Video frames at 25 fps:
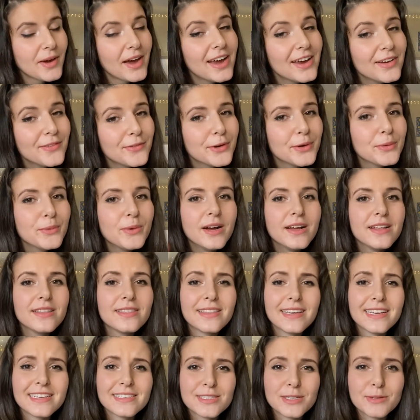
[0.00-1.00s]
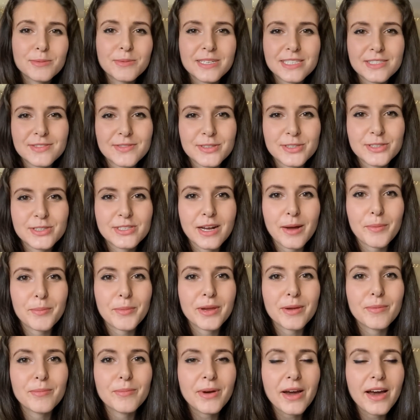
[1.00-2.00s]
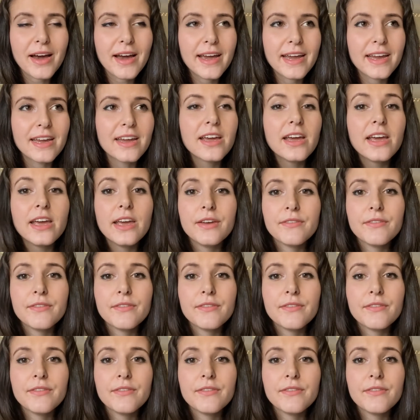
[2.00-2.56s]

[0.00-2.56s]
Bye everyone, thanks so much for stopping by.